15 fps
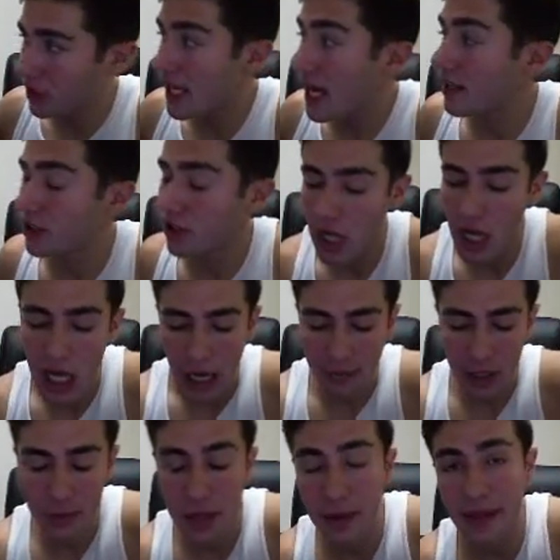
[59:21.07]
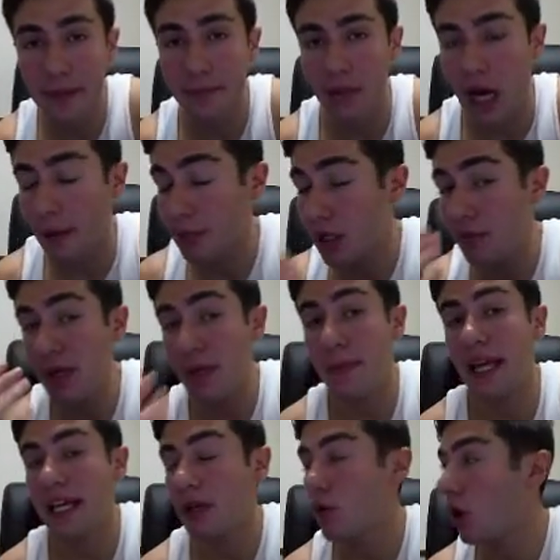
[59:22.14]
Yes, I'm gonna be
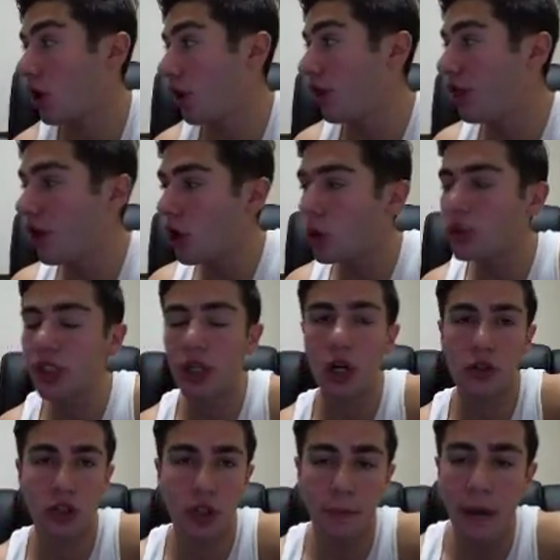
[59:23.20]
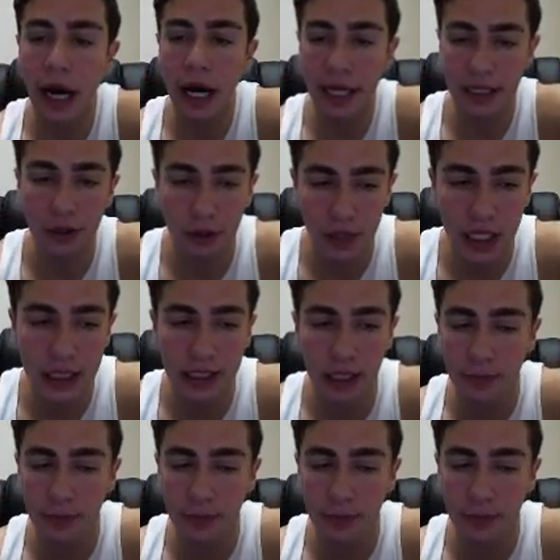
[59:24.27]
making one on those, and also the Pine Greens.